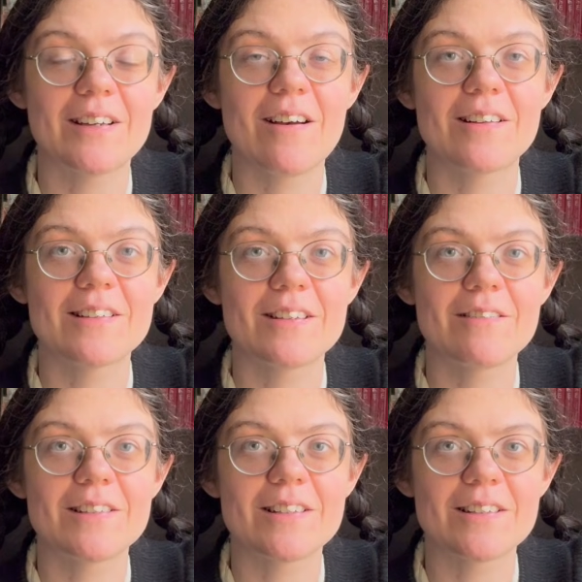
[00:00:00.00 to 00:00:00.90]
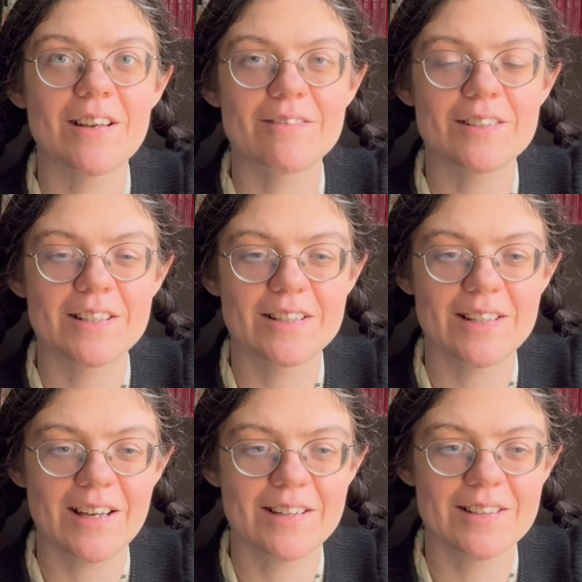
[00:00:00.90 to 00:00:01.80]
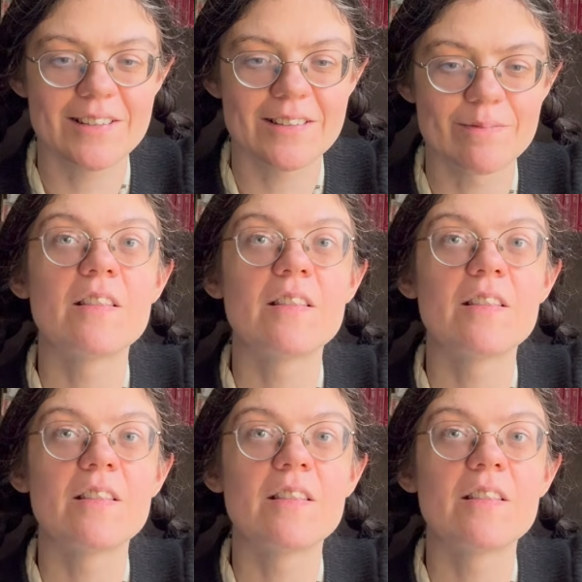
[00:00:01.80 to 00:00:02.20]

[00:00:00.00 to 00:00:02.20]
the consequences of success.